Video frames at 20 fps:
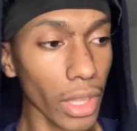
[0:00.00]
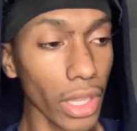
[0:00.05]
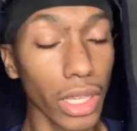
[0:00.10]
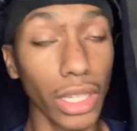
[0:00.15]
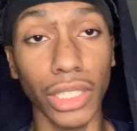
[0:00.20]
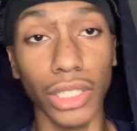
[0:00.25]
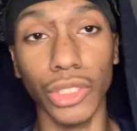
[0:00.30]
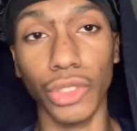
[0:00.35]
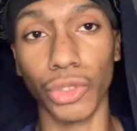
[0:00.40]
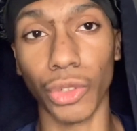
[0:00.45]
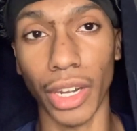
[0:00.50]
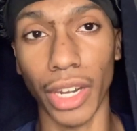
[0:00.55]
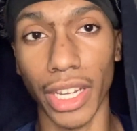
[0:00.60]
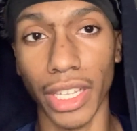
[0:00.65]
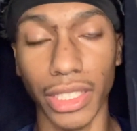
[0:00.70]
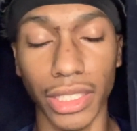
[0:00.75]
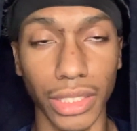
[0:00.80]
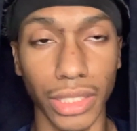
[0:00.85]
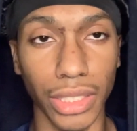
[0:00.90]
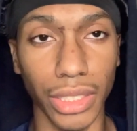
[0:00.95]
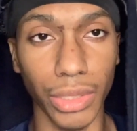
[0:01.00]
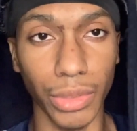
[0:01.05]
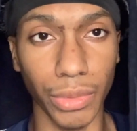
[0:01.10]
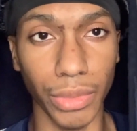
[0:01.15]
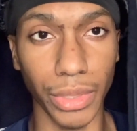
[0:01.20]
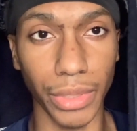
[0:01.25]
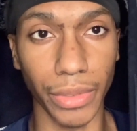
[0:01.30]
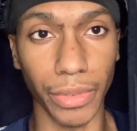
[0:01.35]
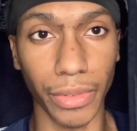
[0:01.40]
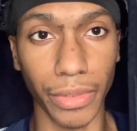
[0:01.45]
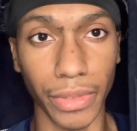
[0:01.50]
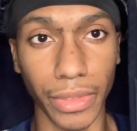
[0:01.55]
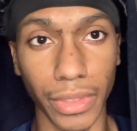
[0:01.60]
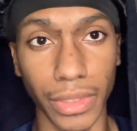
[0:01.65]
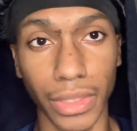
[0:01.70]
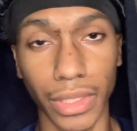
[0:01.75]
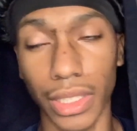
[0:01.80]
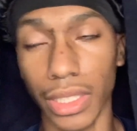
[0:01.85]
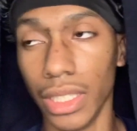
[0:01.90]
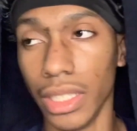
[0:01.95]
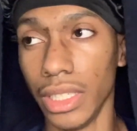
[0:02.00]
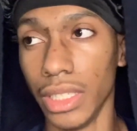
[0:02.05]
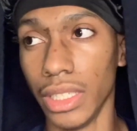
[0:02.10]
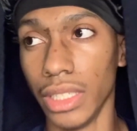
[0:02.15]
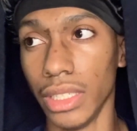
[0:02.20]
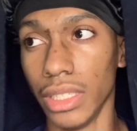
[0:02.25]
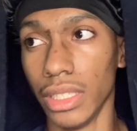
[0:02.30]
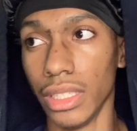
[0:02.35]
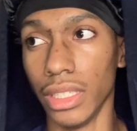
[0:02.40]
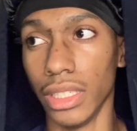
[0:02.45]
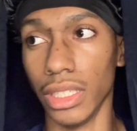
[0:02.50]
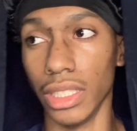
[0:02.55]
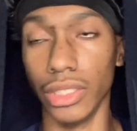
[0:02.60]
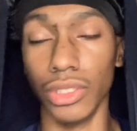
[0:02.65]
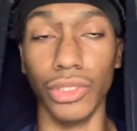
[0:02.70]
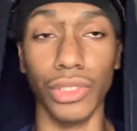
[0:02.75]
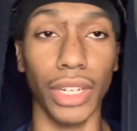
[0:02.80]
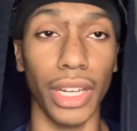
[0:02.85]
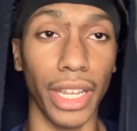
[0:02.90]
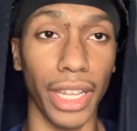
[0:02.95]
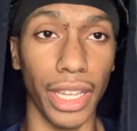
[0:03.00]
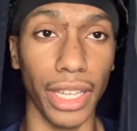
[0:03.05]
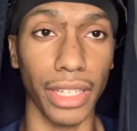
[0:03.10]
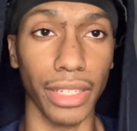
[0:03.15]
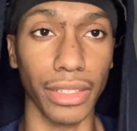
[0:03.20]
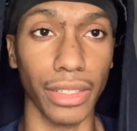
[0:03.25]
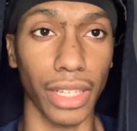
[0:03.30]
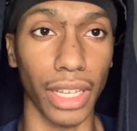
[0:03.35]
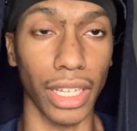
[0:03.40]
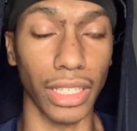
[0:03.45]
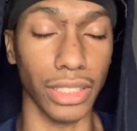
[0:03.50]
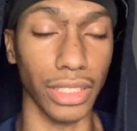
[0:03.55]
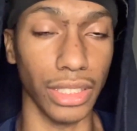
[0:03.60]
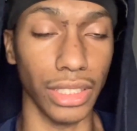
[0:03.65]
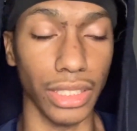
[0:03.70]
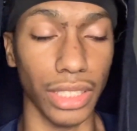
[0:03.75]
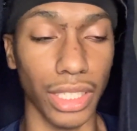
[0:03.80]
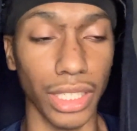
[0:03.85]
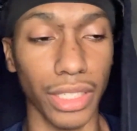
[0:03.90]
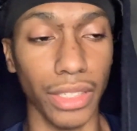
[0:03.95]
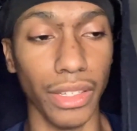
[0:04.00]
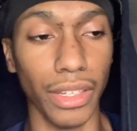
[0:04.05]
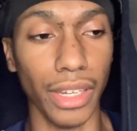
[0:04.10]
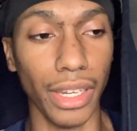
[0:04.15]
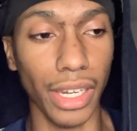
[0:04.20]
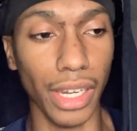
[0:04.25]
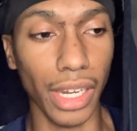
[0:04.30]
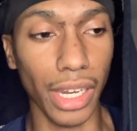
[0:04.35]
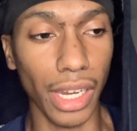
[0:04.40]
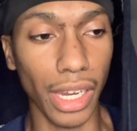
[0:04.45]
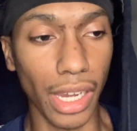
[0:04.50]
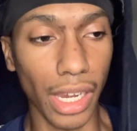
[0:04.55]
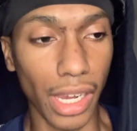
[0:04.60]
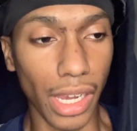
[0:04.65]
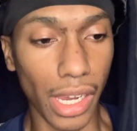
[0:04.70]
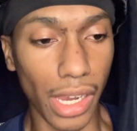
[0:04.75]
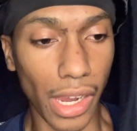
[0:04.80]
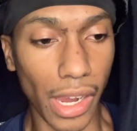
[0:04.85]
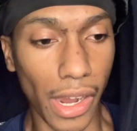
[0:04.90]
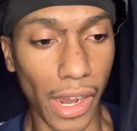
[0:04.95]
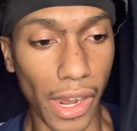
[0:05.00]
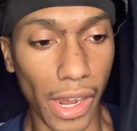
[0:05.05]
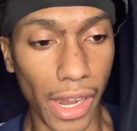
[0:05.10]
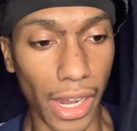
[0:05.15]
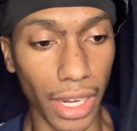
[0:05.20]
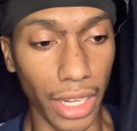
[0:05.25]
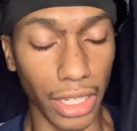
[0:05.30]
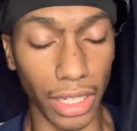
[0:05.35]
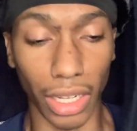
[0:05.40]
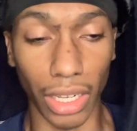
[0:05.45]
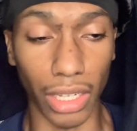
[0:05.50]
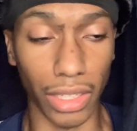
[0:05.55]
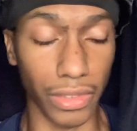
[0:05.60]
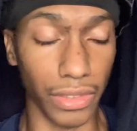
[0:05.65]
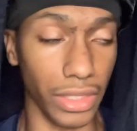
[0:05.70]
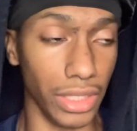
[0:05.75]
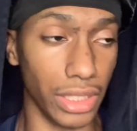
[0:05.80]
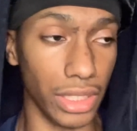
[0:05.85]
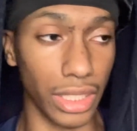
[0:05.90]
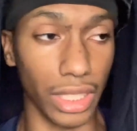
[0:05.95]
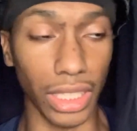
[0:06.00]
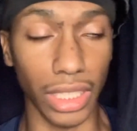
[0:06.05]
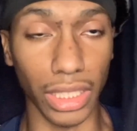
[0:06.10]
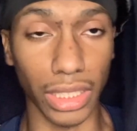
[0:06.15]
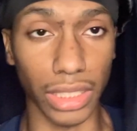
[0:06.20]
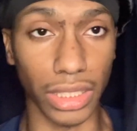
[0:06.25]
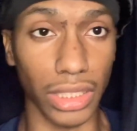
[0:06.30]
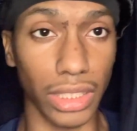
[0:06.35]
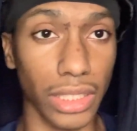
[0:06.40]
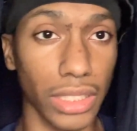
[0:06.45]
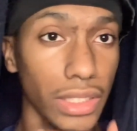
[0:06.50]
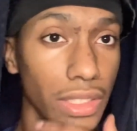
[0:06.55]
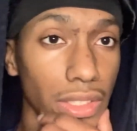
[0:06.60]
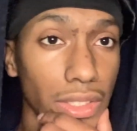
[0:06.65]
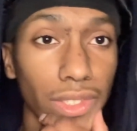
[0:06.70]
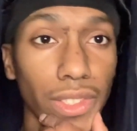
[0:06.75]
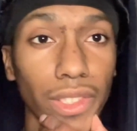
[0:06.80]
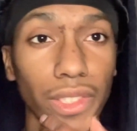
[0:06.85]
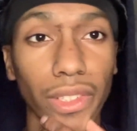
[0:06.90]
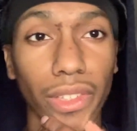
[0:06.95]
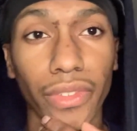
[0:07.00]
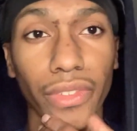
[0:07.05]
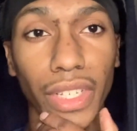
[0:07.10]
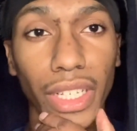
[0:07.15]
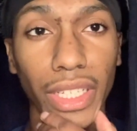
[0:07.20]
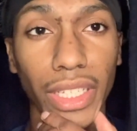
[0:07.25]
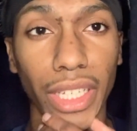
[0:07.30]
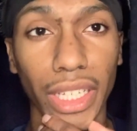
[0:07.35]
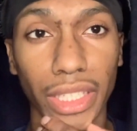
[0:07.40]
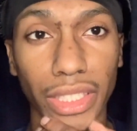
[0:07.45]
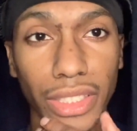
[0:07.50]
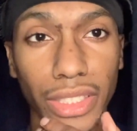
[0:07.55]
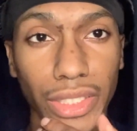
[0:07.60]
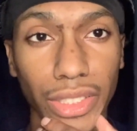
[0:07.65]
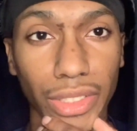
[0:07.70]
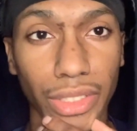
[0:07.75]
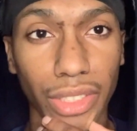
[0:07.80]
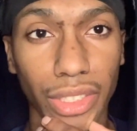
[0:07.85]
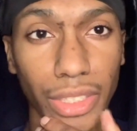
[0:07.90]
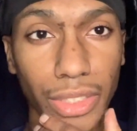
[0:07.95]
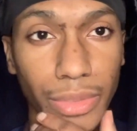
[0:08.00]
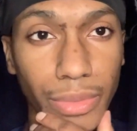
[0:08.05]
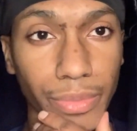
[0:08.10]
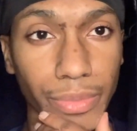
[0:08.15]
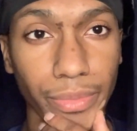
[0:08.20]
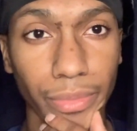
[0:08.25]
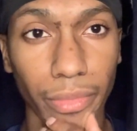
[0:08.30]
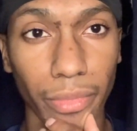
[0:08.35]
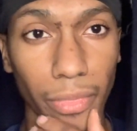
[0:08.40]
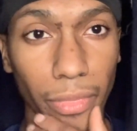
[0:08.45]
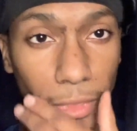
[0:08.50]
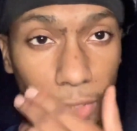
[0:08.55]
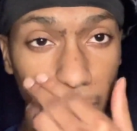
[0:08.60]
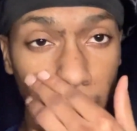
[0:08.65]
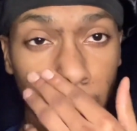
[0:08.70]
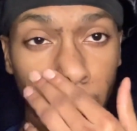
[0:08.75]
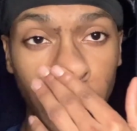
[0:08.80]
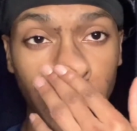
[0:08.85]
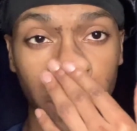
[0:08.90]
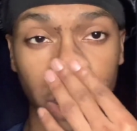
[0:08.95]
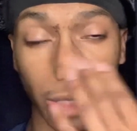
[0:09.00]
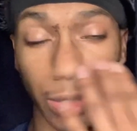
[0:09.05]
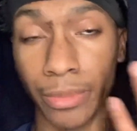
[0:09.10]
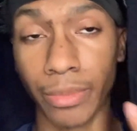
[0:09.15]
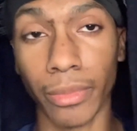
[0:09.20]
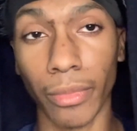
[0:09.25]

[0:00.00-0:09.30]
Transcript: a drain to deal with, a drag, I should say. And all these things of that nature, you know, even